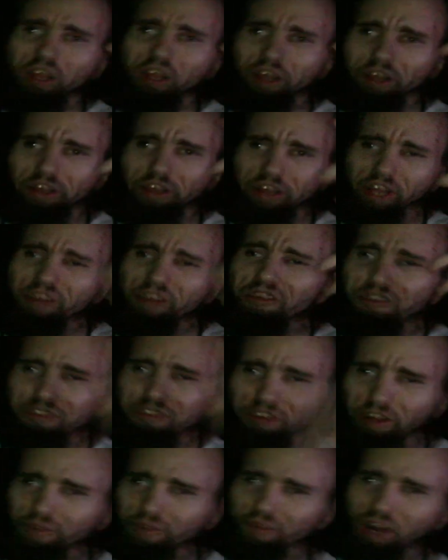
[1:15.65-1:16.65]
This
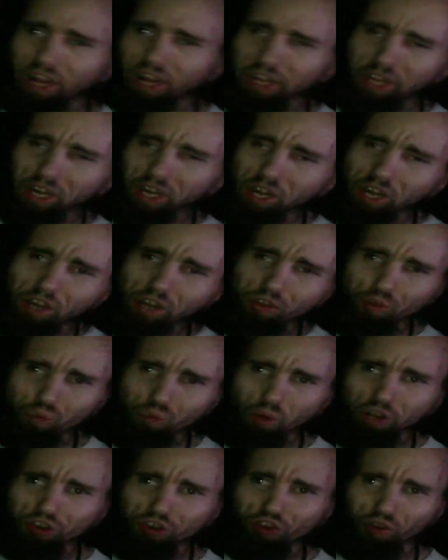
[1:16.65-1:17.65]
shit right here is
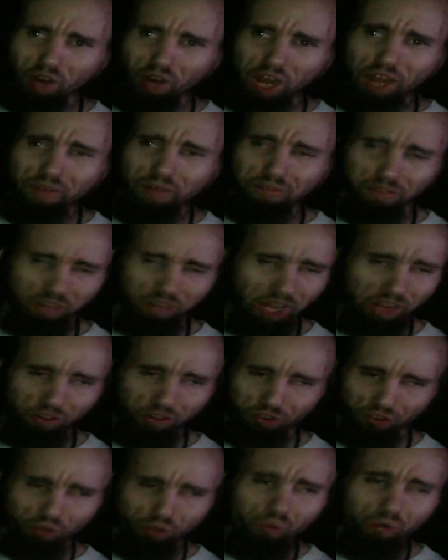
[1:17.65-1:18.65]
what drives that
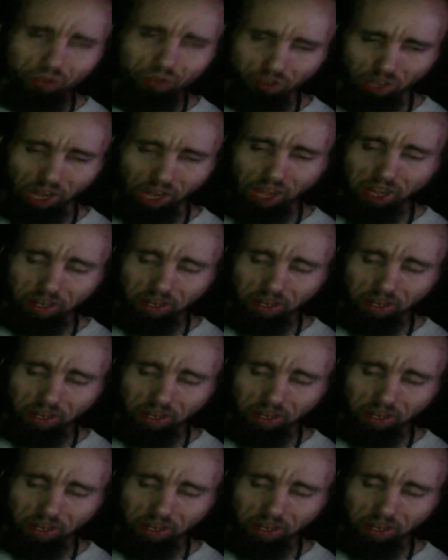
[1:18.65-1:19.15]
suicide.